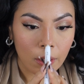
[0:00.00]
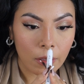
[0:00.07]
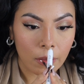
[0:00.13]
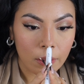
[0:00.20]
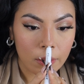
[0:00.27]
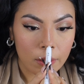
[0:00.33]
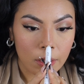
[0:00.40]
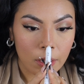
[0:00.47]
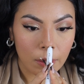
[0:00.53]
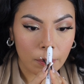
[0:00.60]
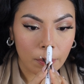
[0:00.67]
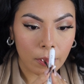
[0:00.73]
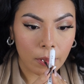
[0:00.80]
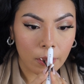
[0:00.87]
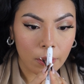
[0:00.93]
And the
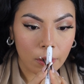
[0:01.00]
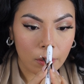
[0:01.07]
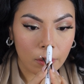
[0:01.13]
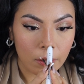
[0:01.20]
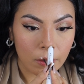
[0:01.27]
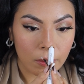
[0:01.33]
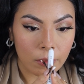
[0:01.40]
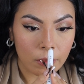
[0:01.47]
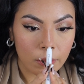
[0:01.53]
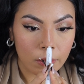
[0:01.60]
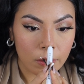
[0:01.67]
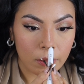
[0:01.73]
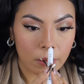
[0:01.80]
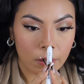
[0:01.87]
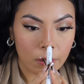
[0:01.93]
tip of the
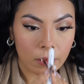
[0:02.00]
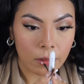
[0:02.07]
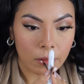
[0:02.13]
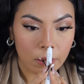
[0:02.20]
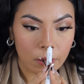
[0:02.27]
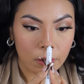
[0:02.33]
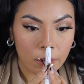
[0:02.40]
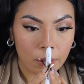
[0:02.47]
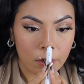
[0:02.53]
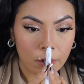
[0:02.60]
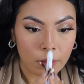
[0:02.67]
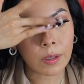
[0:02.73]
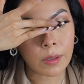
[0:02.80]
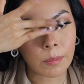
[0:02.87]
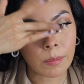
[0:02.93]
nose,
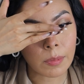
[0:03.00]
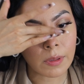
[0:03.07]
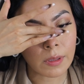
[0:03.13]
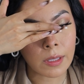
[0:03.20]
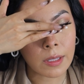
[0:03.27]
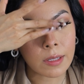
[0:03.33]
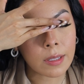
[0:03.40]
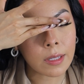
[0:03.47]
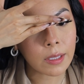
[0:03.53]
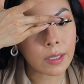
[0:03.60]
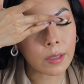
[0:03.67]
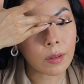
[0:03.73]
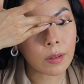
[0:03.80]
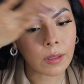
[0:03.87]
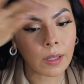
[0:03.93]
kind of blending
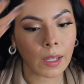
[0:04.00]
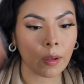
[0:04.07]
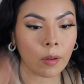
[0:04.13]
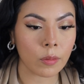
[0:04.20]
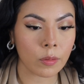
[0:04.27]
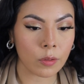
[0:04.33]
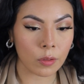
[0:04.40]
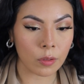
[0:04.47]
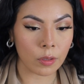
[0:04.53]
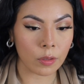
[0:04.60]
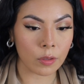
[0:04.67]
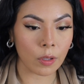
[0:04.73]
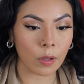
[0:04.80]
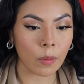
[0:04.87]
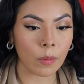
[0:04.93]
it all out.
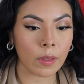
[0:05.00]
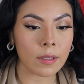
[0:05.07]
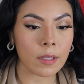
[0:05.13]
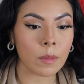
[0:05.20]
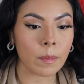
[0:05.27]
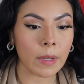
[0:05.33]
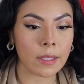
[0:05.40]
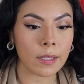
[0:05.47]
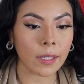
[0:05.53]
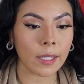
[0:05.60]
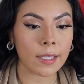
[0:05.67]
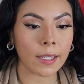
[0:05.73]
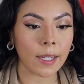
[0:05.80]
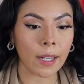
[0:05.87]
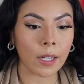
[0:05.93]
So this is
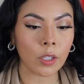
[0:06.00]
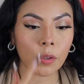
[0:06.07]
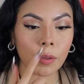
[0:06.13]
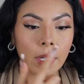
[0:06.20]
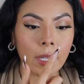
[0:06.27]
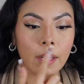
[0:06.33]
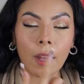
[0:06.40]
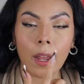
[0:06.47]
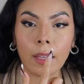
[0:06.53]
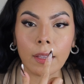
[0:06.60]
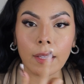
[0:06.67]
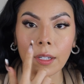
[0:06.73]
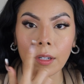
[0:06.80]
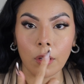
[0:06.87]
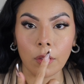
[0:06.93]
basically to kind of create
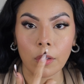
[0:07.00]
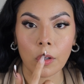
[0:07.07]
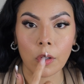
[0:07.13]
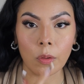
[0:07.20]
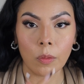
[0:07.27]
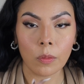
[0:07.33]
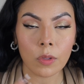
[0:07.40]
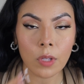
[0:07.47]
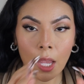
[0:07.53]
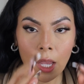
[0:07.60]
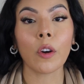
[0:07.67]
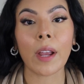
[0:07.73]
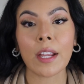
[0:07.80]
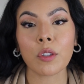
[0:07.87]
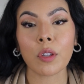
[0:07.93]
highlight on the nose.
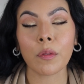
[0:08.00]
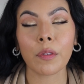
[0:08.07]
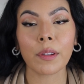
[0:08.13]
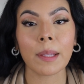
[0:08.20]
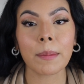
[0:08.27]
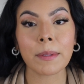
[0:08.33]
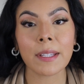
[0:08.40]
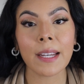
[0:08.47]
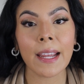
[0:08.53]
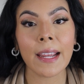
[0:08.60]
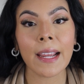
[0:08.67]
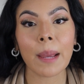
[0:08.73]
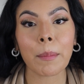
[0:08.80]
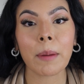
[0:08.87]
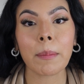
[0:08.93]
Okay, so for lips
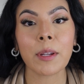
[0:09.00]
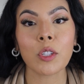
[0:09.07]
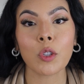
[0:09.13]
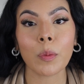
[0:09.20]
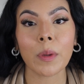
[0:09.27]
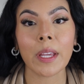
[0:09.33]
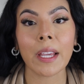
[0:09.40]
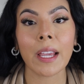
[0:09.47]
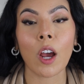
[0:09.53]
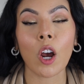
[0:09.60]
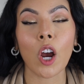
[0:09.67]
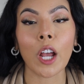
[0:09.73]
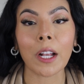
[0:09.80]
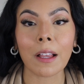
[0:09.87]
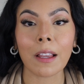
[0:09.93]
today, I'm gonna be doing
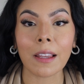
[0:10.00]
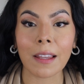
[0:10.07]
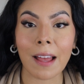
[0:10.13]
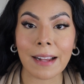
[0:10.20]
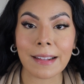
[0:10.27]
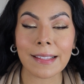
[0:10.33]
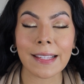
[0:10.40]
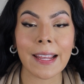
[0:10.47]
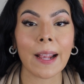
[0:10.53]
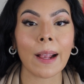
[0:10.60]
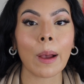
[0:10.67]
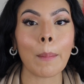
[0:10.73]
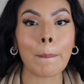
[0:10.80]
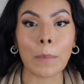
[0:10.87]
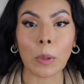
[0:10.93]
a
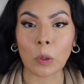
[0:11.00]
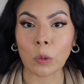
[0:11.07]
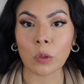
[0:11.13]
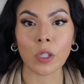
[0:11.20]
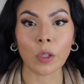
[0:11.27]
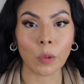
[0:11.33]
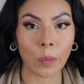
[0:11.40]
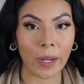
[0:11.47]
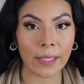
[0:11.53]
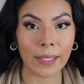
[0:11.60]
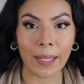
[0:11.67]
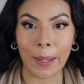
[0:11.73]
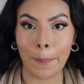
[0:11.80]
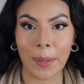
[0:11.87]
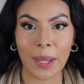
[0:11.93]
classic bold red
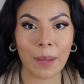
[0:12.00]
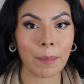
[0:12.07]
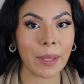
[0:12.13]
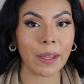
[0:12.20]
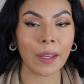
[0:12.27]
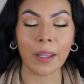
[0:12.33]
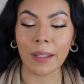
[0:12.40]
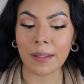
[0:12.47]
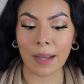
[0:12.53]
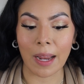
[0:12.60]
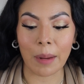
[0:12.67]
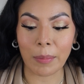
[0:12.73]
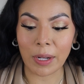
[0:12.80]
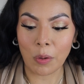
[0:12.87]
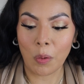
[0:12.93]
lip because
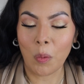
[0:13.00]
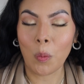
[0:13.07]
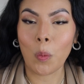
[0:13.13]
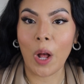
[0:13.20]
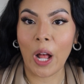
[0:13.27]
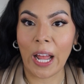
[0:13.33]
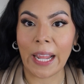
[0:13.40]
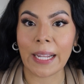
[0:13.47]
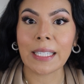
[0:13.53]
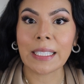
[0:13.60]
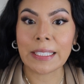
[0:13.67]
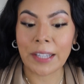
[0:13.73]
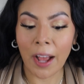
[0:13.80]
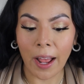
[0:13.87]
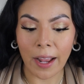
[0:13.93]
I mean, why
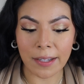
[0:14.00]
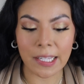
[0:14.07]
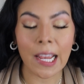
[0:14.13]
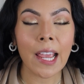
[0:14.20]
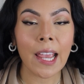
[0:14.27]
not?